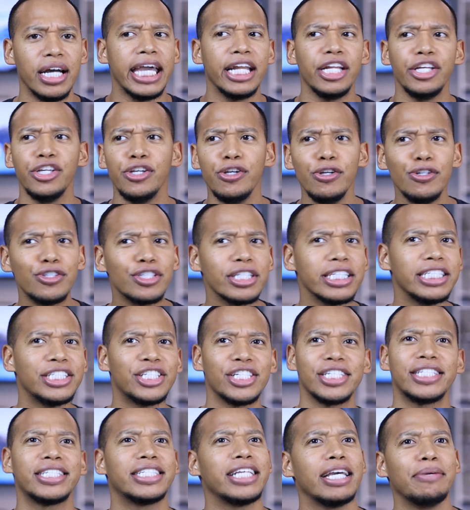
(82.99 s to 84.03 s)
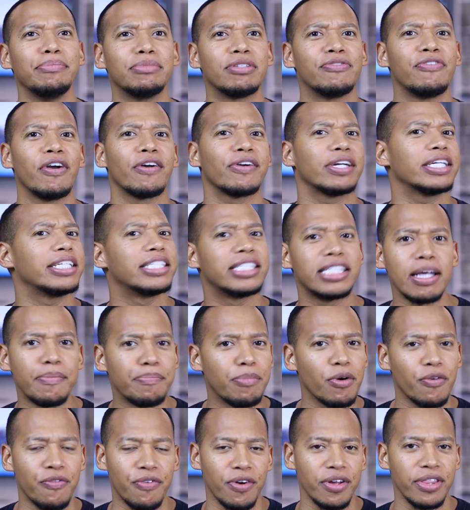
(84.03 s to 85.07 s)
it usually just seems very
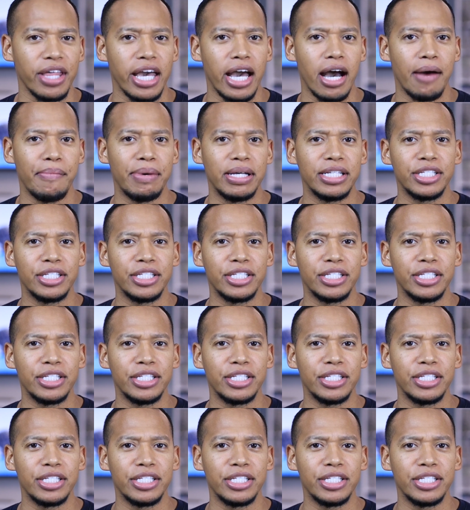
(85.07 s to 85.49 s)
simple for them.